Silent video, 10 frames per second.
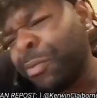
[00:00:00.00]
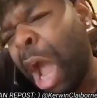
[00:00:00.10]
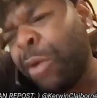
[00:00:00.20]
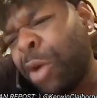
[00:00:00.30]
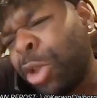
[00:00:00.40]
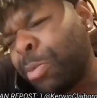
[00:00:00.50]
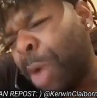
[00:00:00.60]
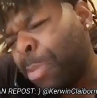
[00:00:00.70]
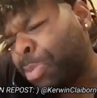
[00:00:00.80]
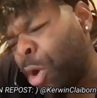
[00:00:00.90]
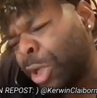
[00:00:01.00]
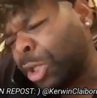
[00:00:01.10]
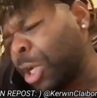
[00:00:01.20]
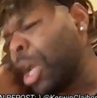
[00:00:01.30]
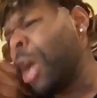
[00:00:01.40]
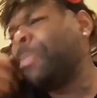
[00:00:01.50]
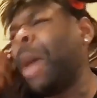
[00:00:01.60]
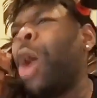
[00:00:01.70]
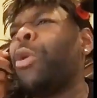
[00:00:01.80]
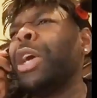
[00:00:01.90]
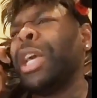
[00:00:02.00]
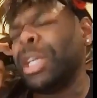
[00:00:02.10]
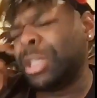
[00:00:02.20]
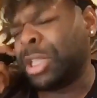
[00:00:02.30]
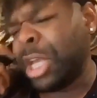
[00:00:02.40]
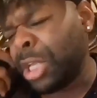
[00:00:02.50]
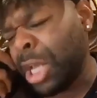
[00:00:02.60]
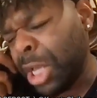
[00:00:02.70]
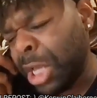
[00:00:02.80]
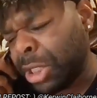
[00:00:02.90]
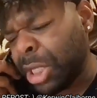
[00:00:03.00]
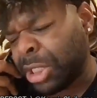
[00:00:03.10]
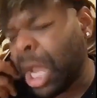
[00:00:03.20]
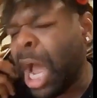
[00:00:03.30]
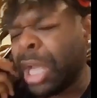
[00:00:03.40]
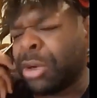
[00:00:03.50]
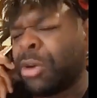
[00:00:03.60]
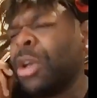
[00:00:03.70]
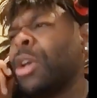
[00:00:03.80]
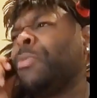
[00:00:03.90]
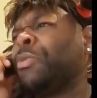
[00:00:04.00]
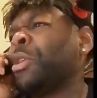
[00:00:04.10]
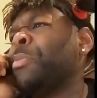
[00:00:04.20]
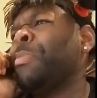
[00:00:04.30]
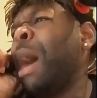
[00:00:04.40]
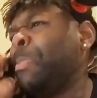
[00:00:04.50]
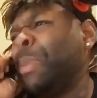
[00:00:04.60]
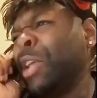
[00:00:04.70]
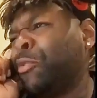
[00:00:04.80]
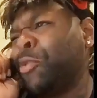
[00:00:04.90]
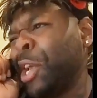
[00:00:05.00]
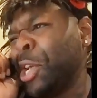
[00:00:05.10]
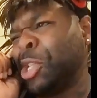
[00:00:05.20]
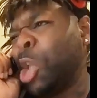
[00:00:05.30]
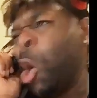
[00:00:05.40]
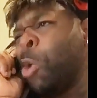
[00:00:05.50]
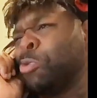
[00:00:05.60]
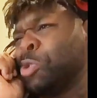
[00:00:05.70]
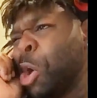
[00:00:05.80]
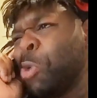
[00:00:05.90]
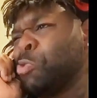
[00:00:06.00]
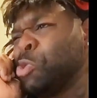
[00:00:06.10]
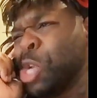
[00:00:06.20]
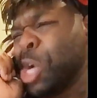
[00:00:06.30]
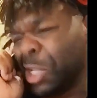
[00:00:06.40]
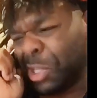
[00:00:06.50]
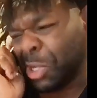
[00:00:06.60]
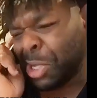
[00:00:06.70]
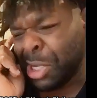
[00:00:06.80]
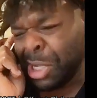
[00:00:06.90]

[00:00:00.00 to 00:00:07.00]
I wrote a poetry about, it's entitled, My Best Friend Don't Know Nothing.